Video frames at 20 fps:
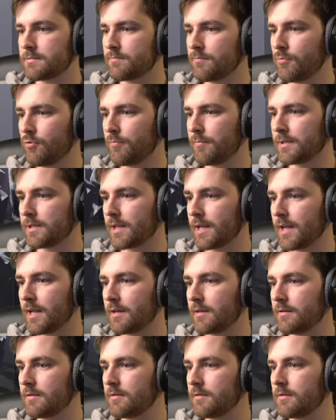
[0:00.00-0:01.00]
movement again,
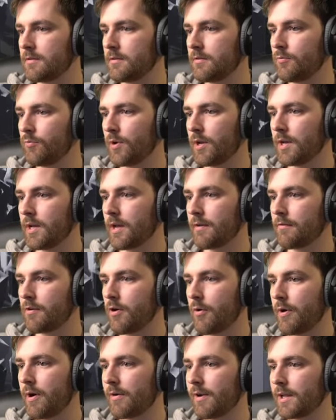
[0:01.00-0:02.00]
we can kind of go
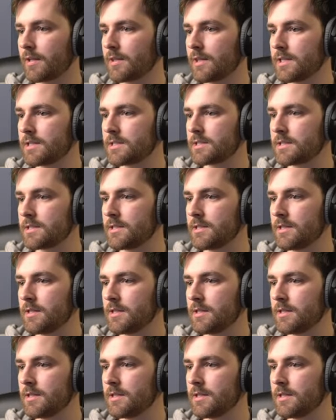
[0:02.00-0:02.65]
around like this